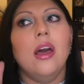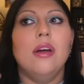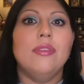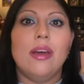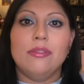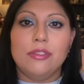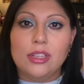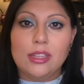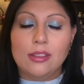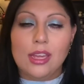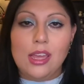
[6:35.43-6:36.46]
of
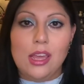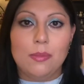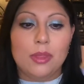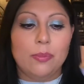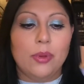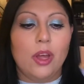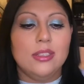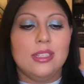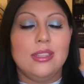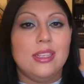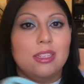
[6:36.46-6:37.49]
everything that came in the box,
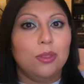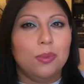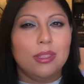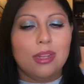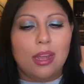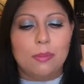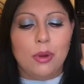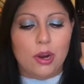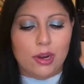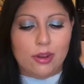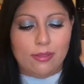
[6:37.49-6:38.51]
and this was not a
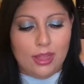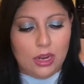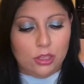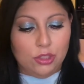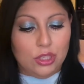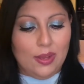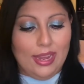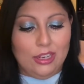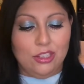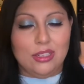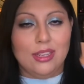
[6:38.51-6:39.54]
part of it. So I
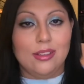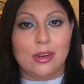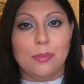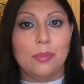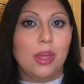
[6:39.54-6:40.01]
actually ended up